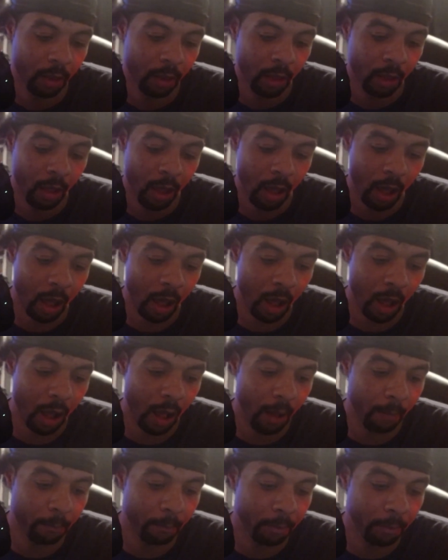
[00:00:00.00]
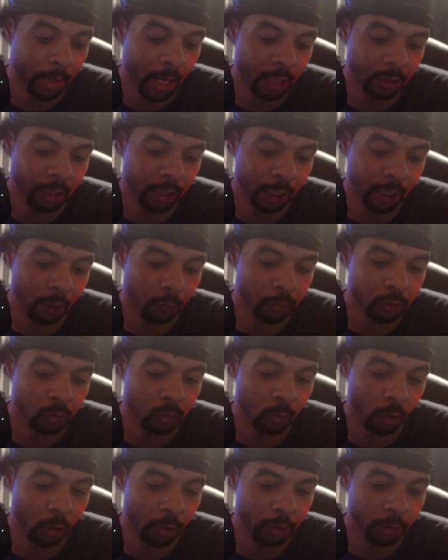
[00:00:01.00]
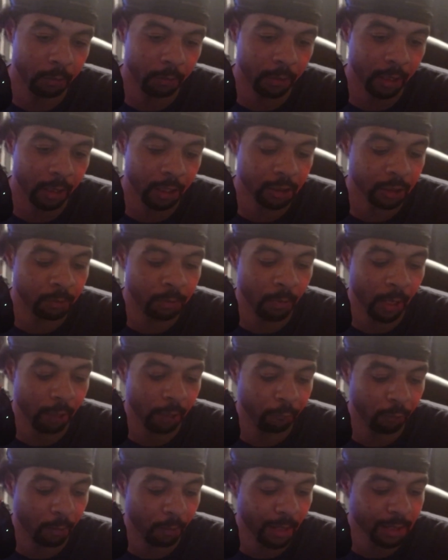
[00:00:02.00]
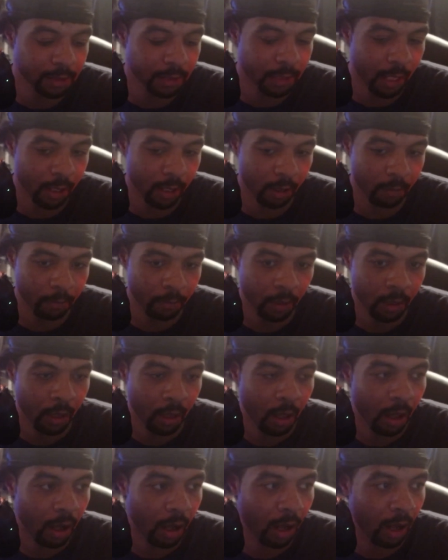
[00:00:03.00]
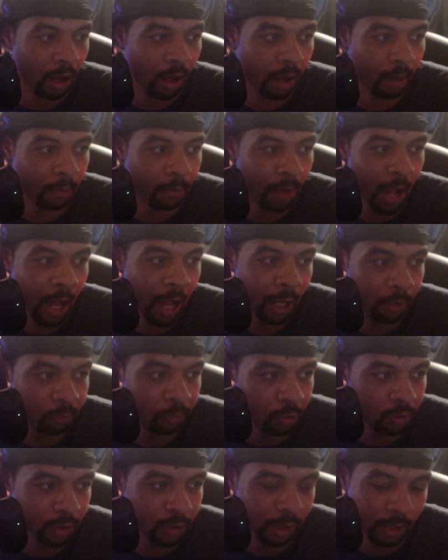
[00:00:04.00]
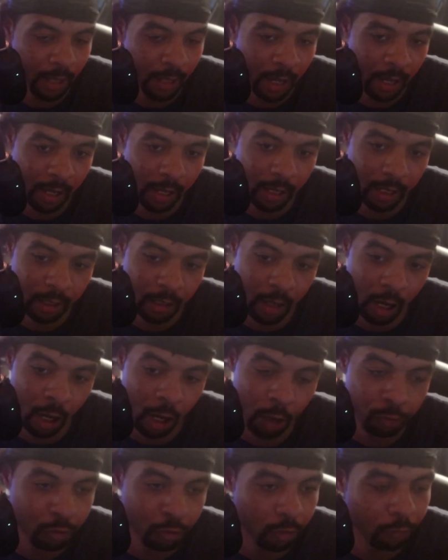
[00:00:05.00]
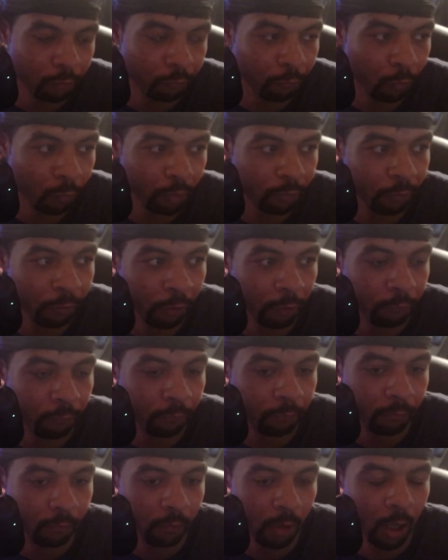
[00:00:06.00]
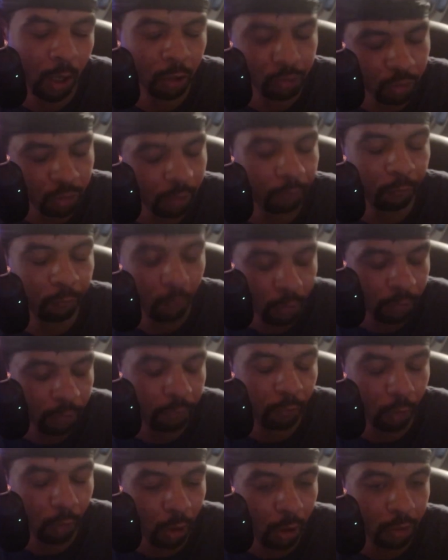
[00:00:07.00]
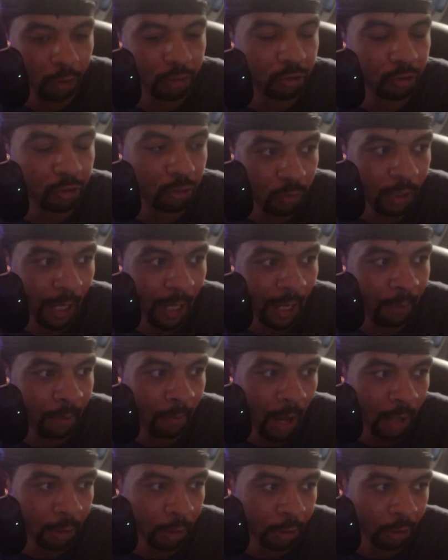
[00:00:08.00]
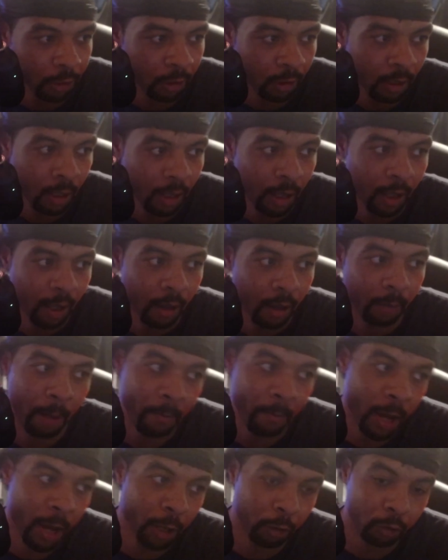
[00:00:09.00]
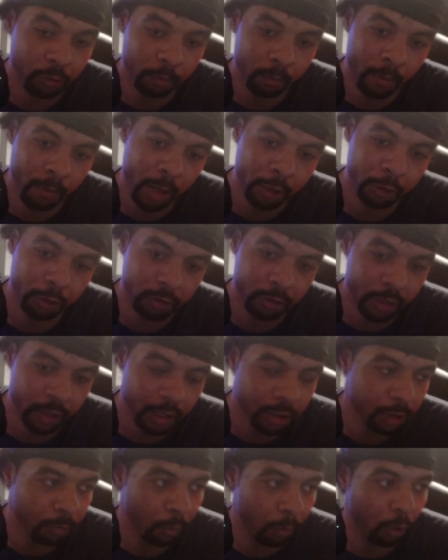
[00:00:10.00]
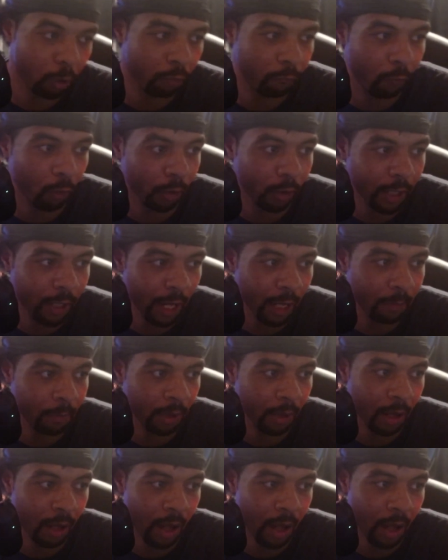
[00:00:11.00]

but I think it was worth it because it's better for my setup. I am using a 144 hertz 2K monitor. My monitor does support 4K, but